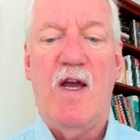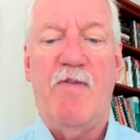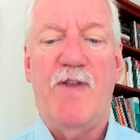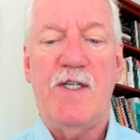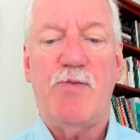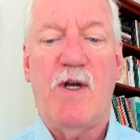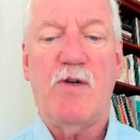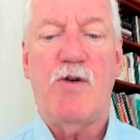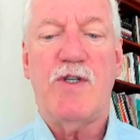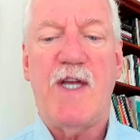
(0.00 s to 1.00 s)
if this one
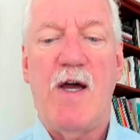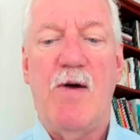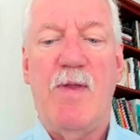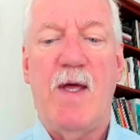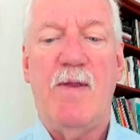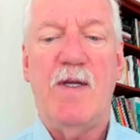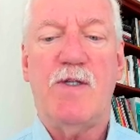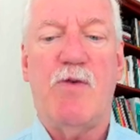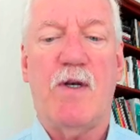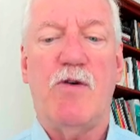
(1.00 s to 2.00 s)
goes down, then
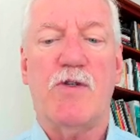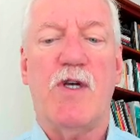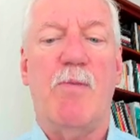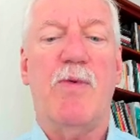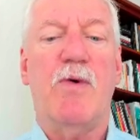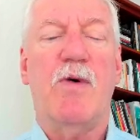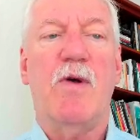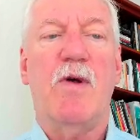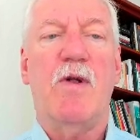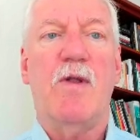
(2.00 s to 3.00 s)
this one goes up.
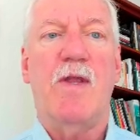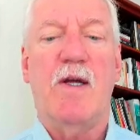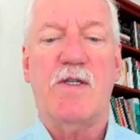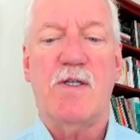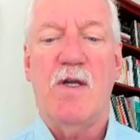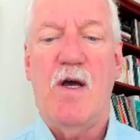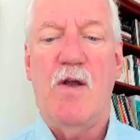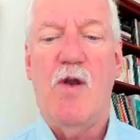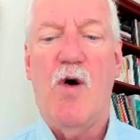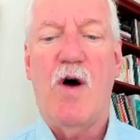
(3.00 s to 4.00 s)
There's
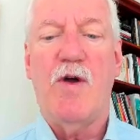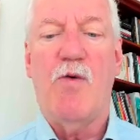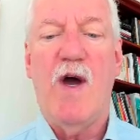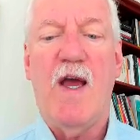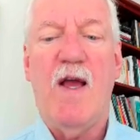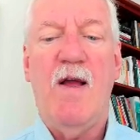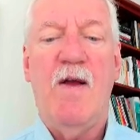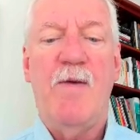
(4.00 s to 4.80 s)
no other way,